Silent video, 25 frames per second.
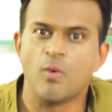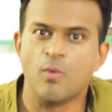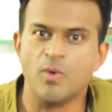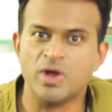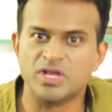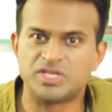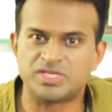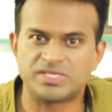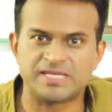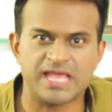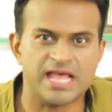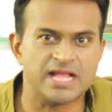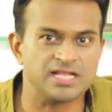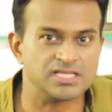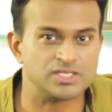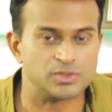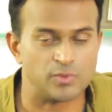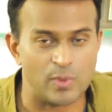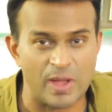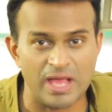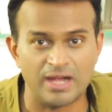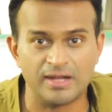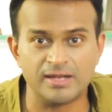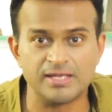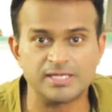which sells
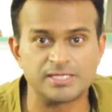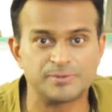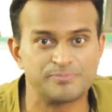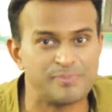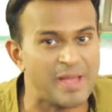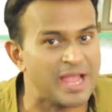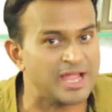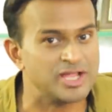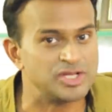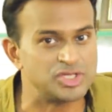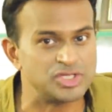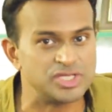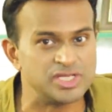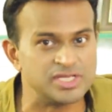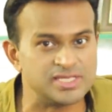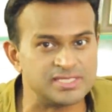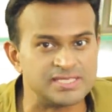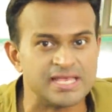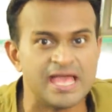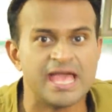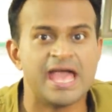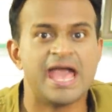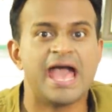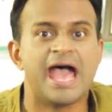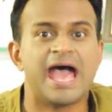wellness packages
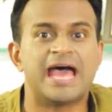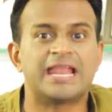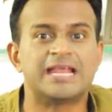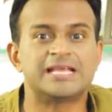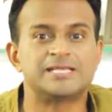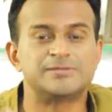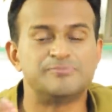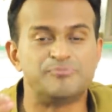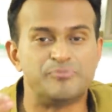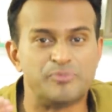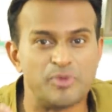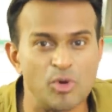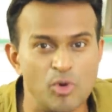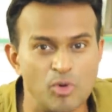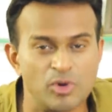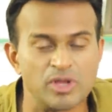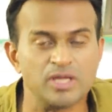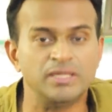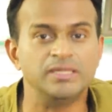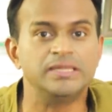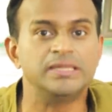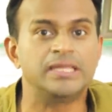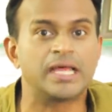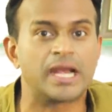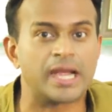and has
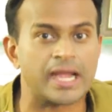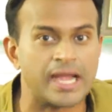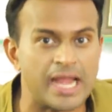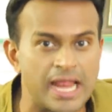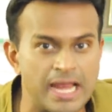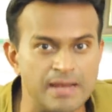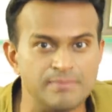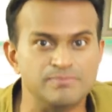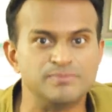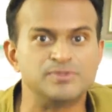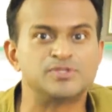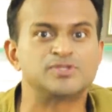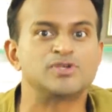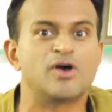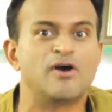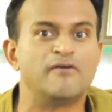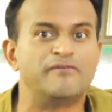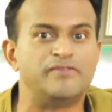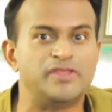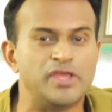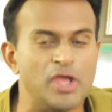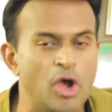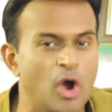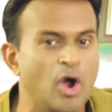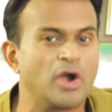broken the realms
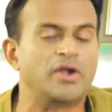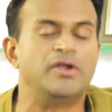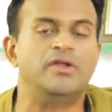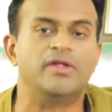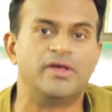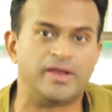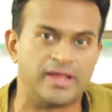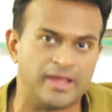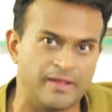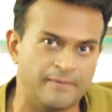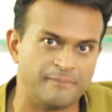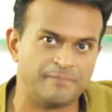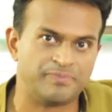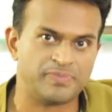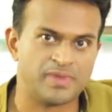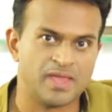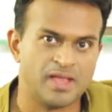of the ordinary.